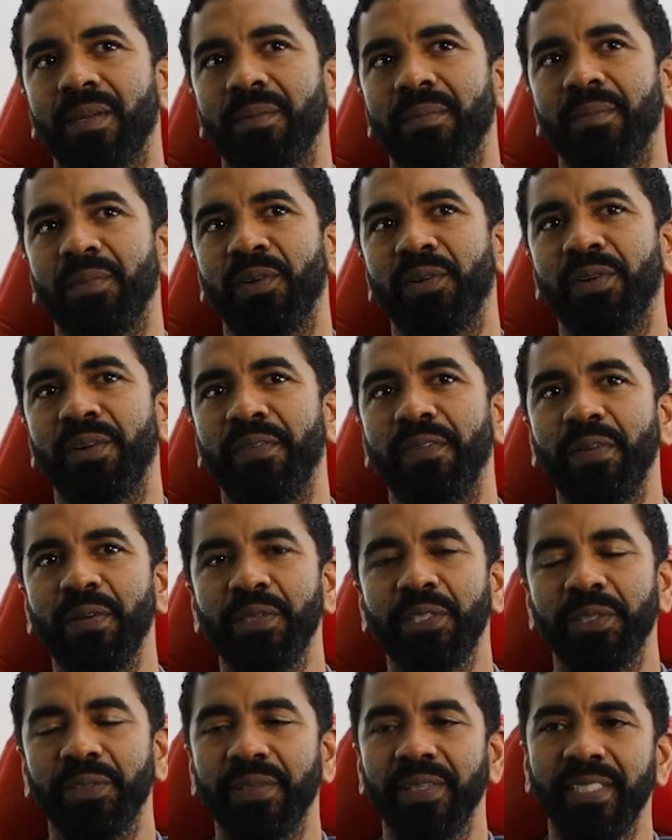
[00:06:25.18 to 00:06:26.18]
more of a
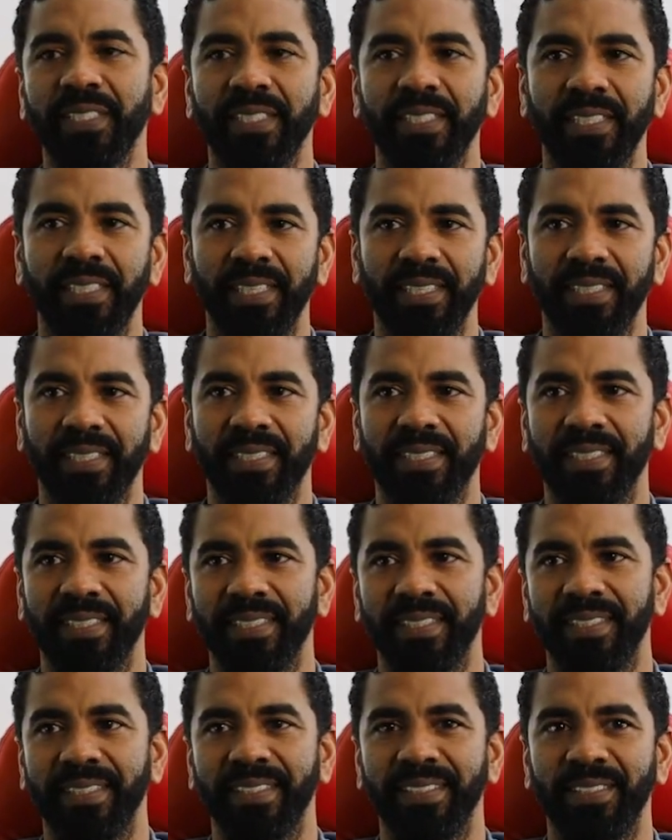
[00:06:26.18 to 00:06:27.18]
futuristic
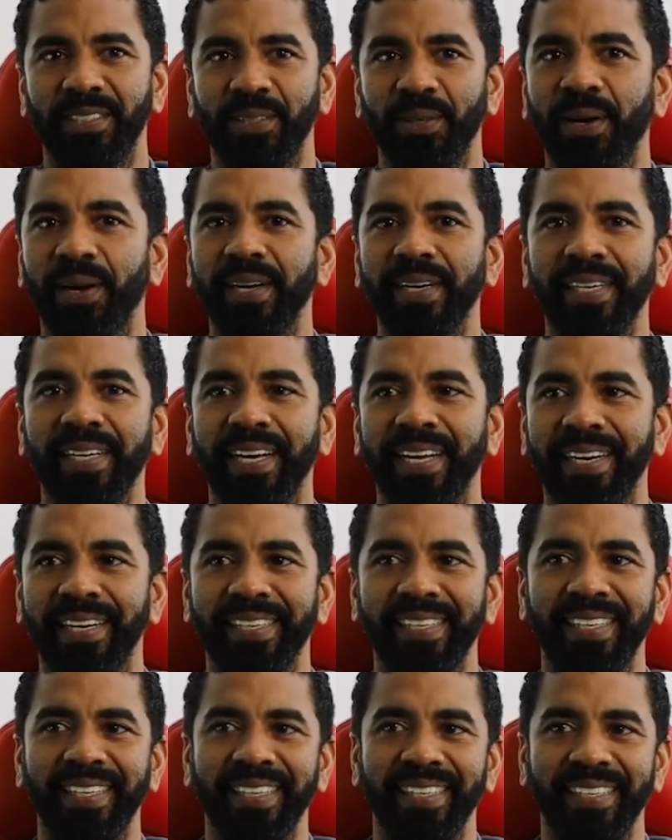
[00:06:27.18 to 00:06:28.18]
Tron kind
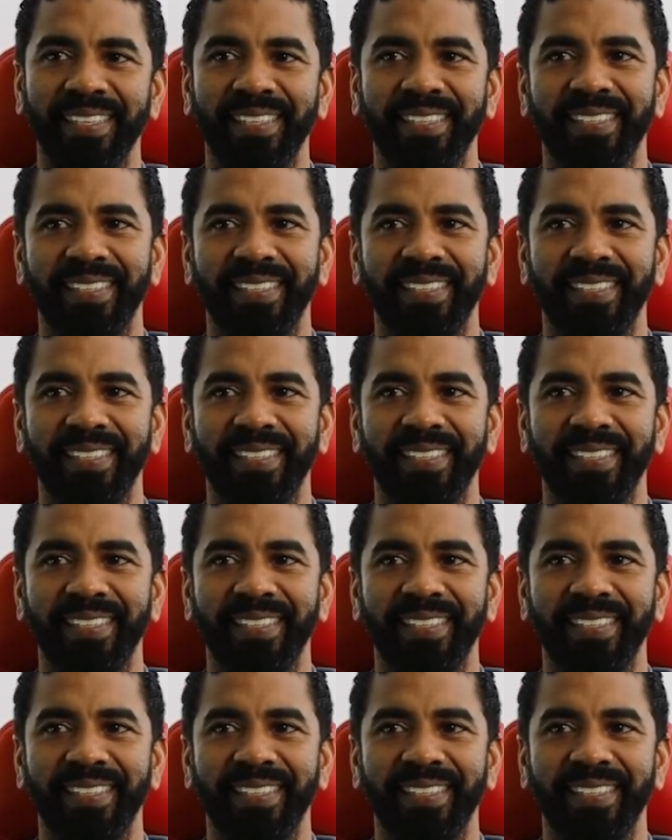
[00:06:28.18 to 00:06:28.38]
of thing.